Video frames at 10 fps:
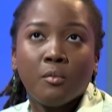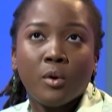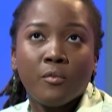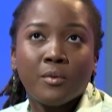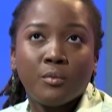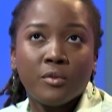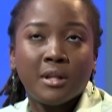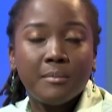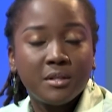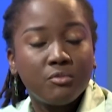With
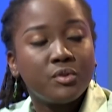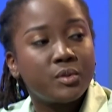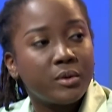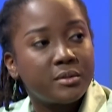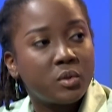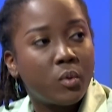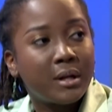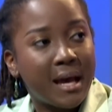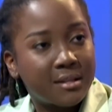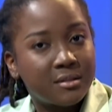limited resources, one
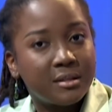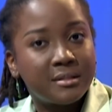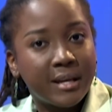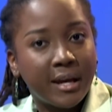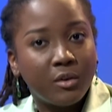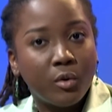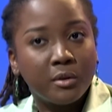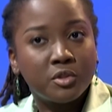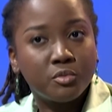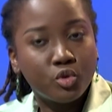has to decide or
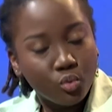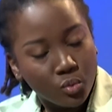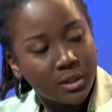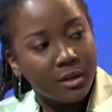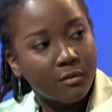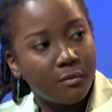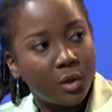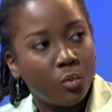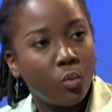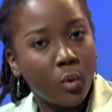to choose carefully
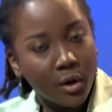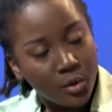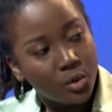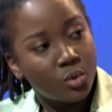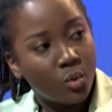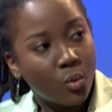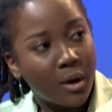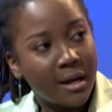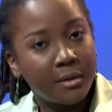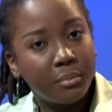where do you go
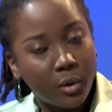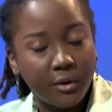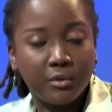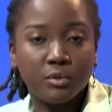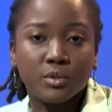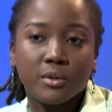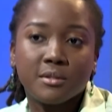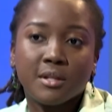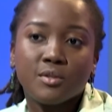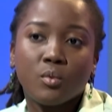and deploy your resources.
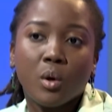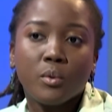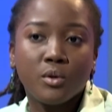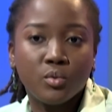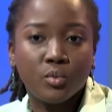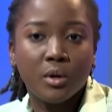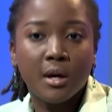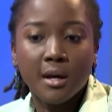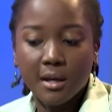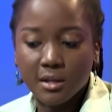And so what we do
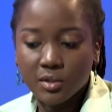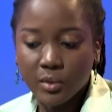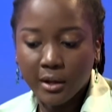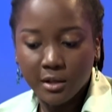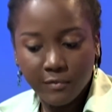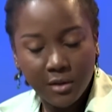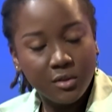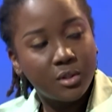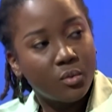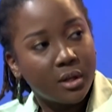is to identify these
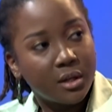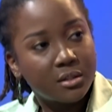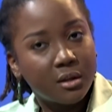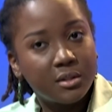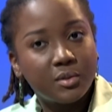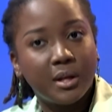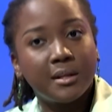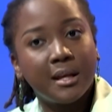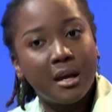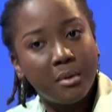locations so that
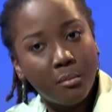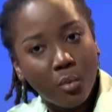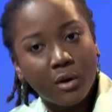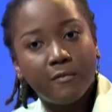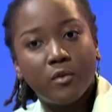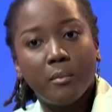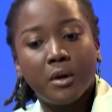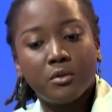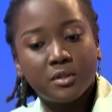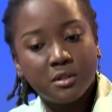they can be more informed,
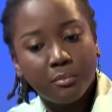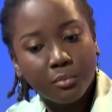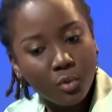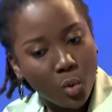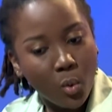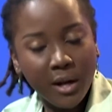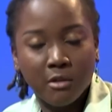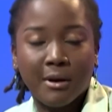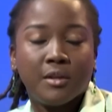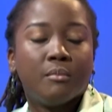not just to go any
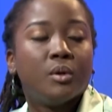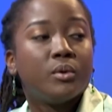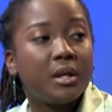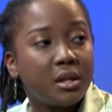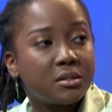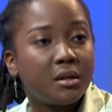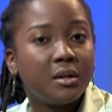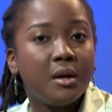random location,